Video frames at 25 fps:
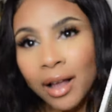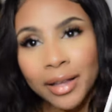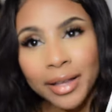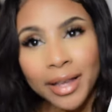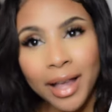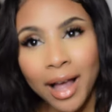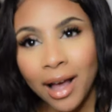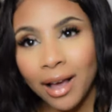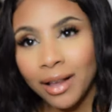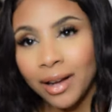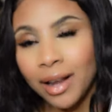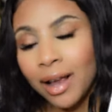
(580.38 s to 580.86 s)

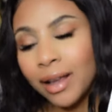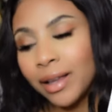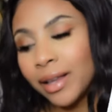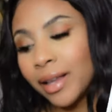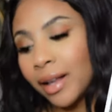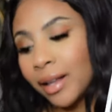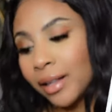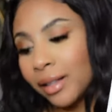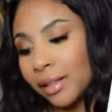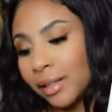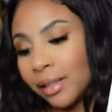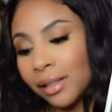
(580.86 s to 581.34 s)
Again, I
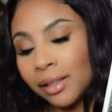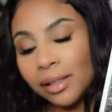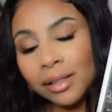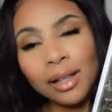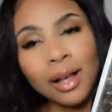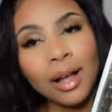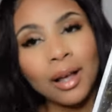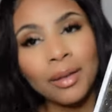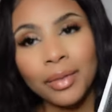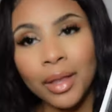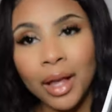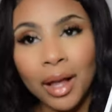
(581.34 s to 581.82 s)
guess
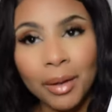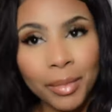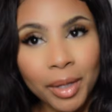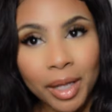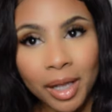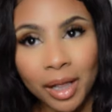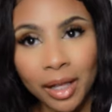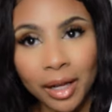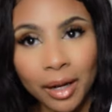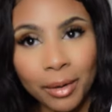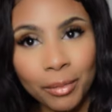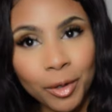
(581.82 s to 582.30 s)
I'm a
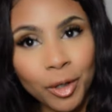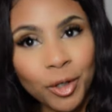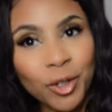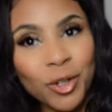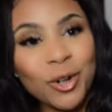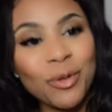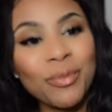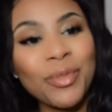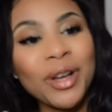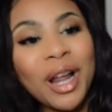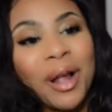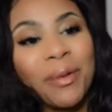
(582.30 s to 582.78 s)
glam
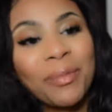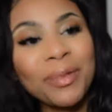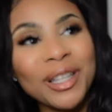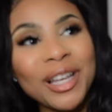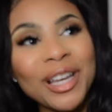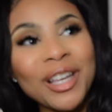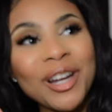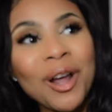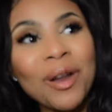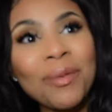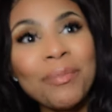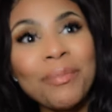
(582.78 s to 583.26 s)
girl, but I
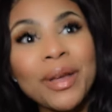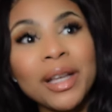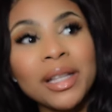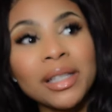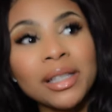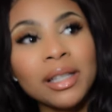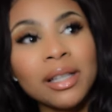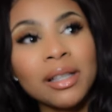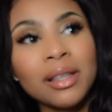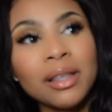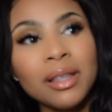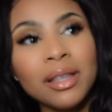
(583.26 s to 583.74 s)
plan on
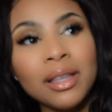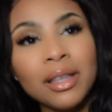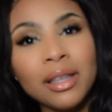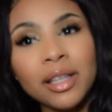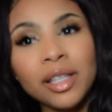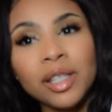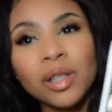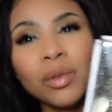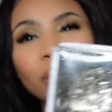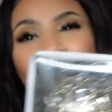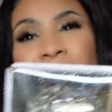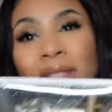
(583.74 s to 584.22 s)
mixing
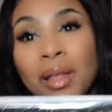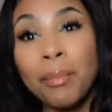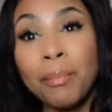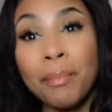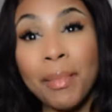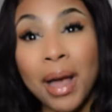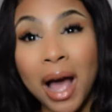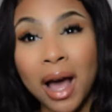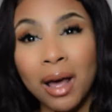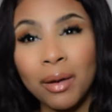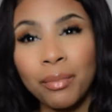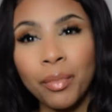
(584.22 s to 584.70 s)
these with the
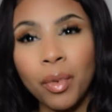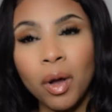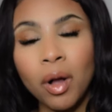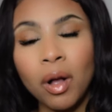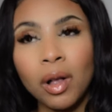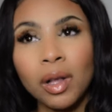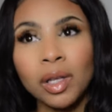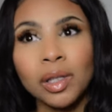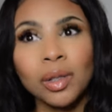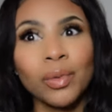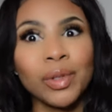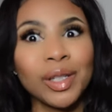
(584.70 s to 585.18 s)
matte
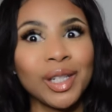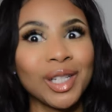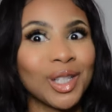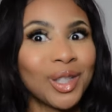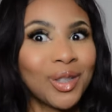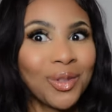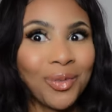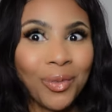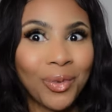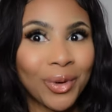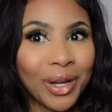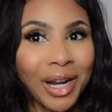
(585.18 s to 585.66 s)
balls, which
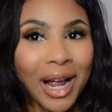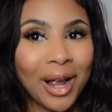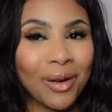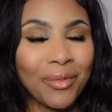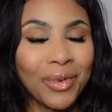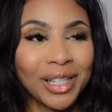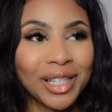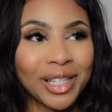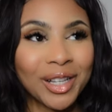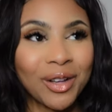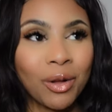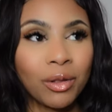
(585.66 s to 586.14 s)
is what I
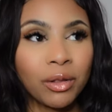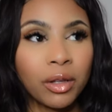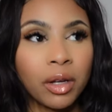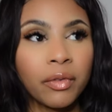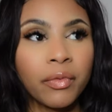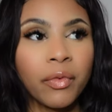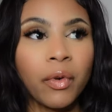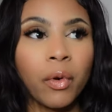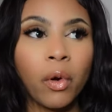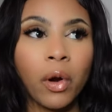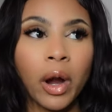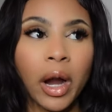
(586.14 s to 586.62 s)
went to go
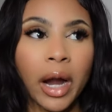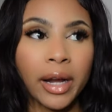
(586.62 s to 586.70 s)
look for.